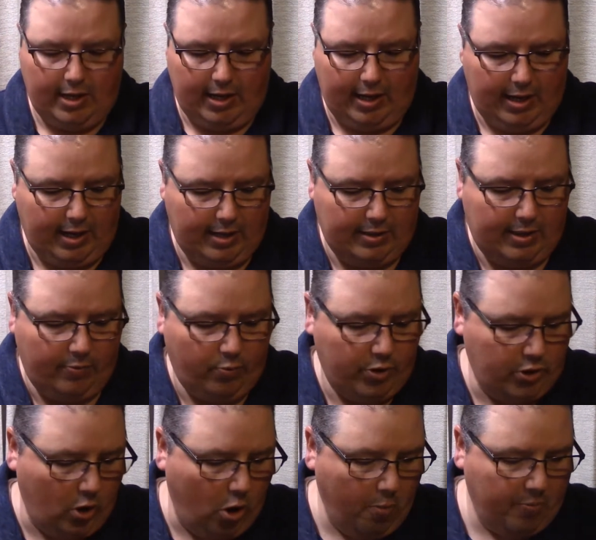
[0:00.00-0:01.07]
And then when
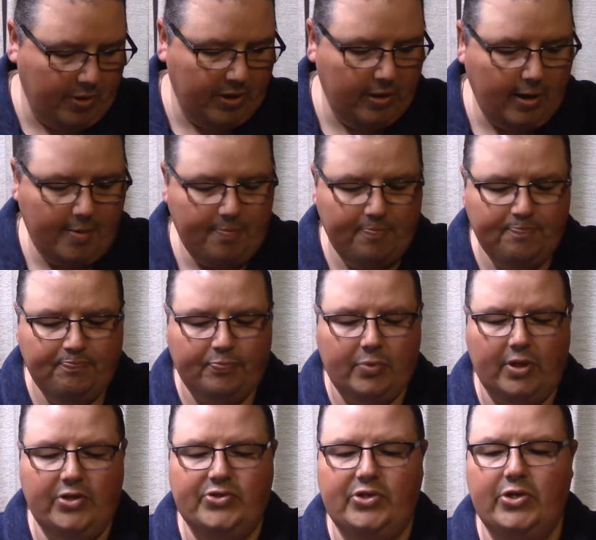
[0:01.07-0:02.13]
you open it up,
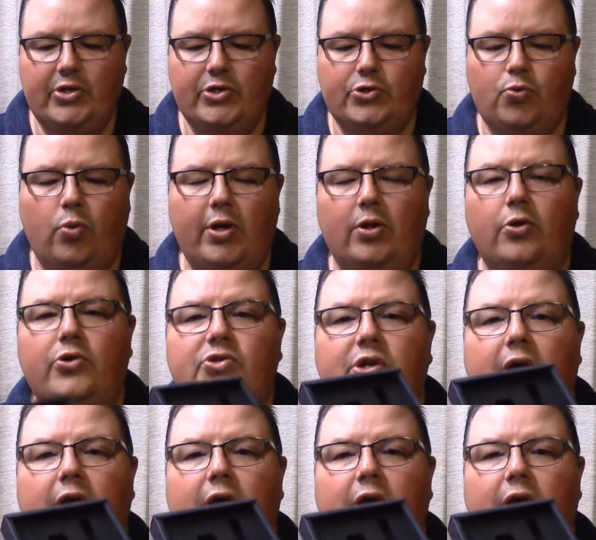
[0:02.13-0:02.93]
this is what it looks